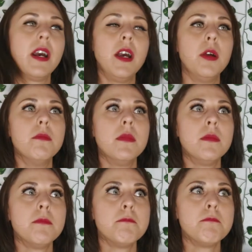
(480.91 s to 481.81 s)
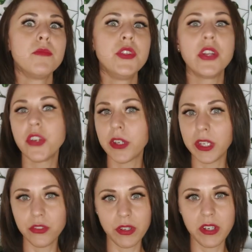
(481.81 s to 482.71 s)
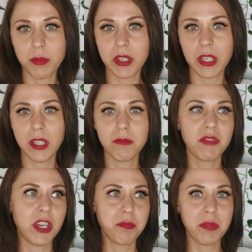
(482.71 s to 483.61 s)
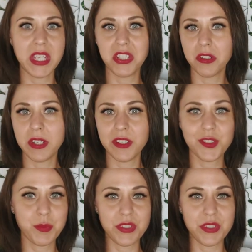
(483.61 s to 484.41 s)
Not talking to anybody, not being good at